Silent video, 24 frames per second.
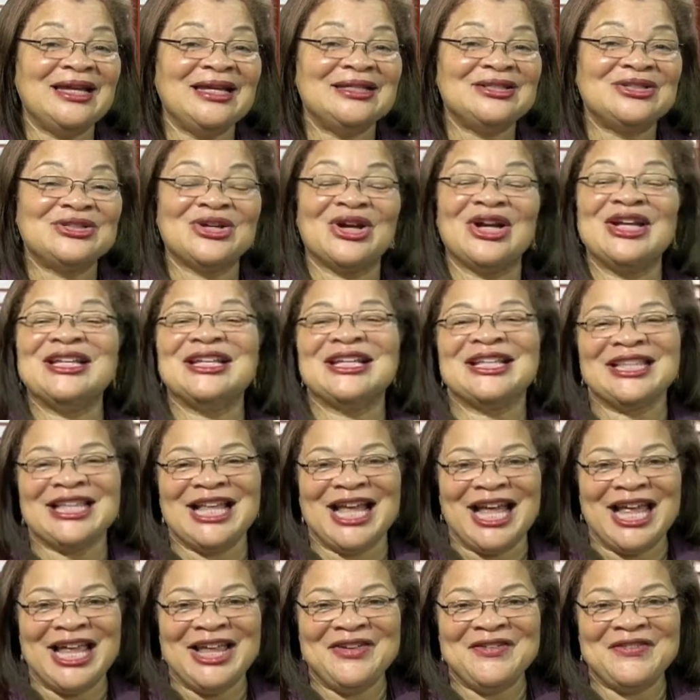enjoy your
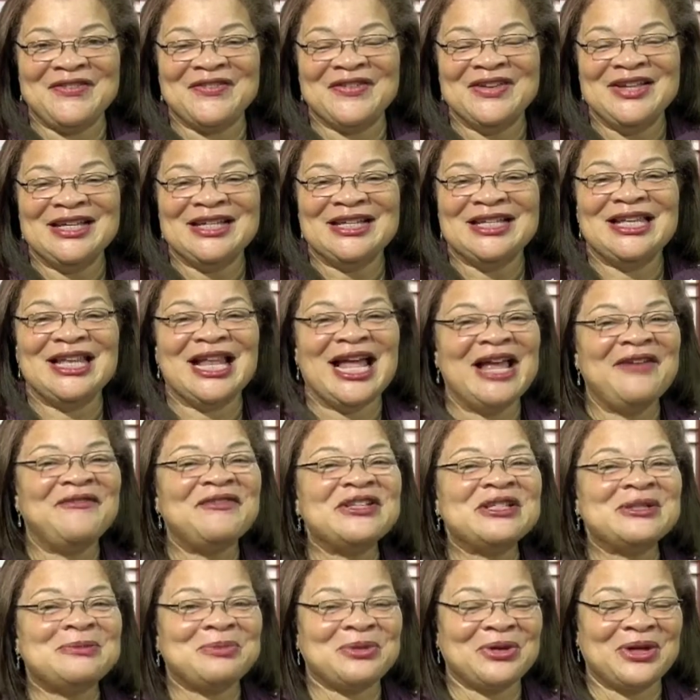life. Life
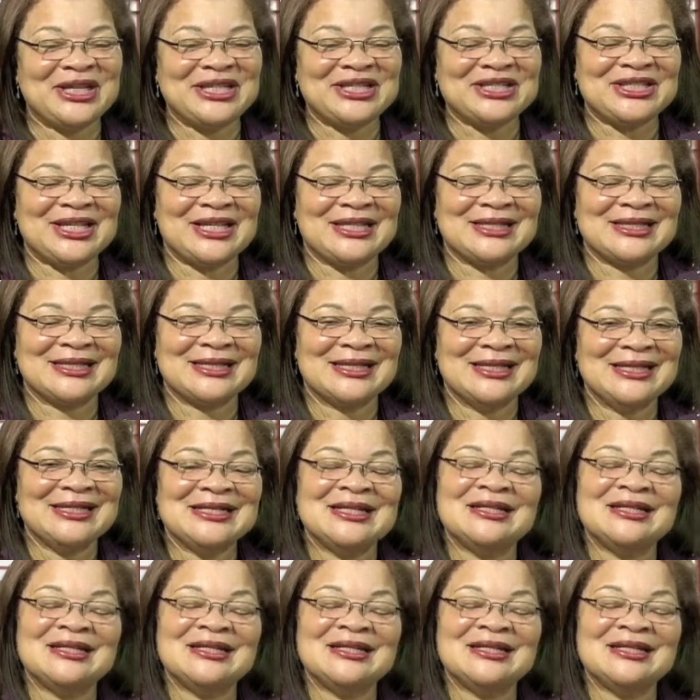is precious.